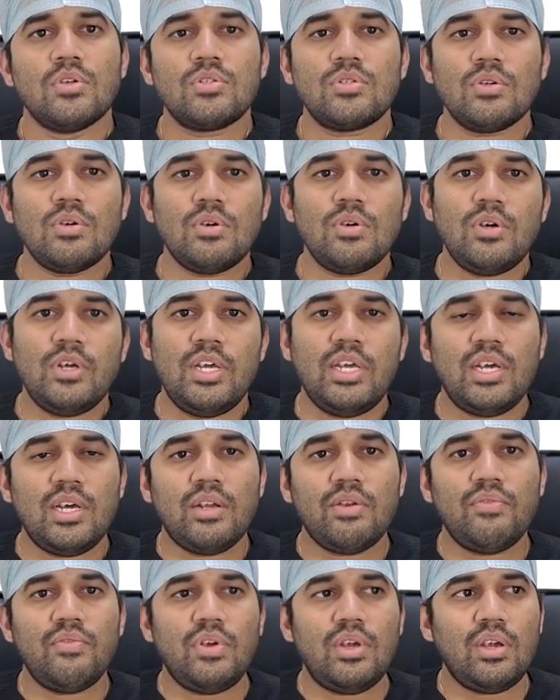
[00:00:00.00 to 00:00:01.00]
So here
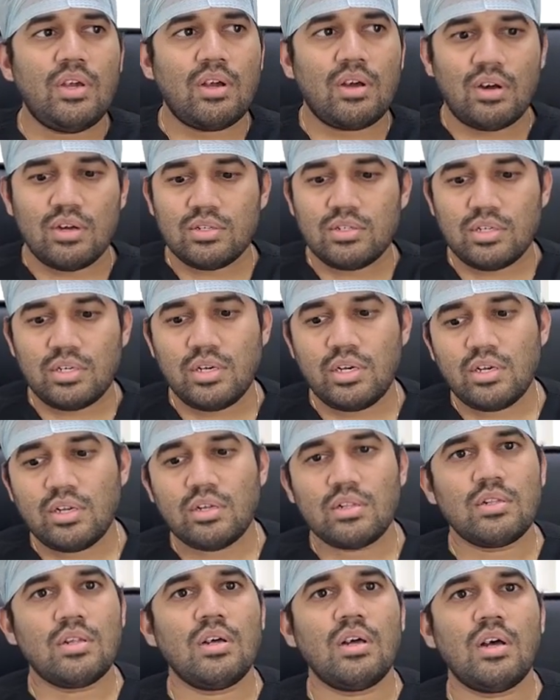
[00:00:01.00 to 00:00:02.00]
we concentrate
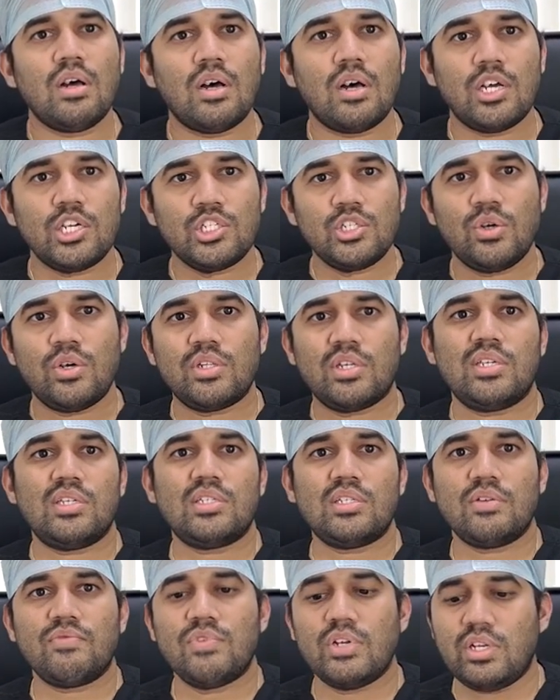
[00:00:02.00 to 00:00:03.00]
on the
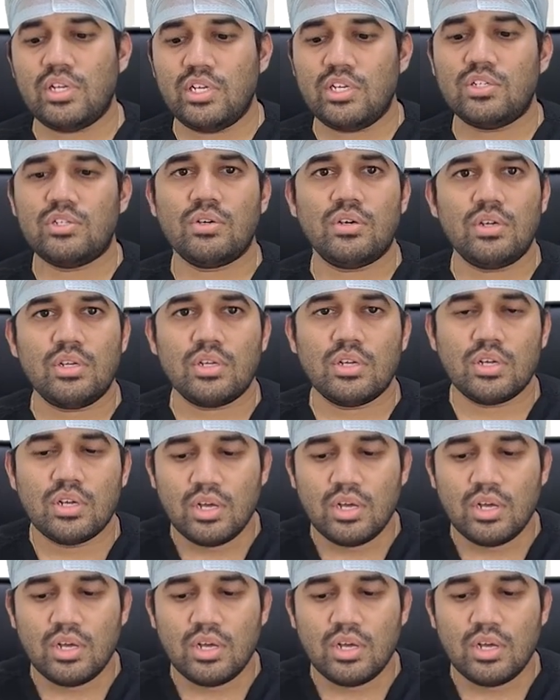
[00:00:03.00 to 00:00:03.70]
osteoarthritis of the knee joint.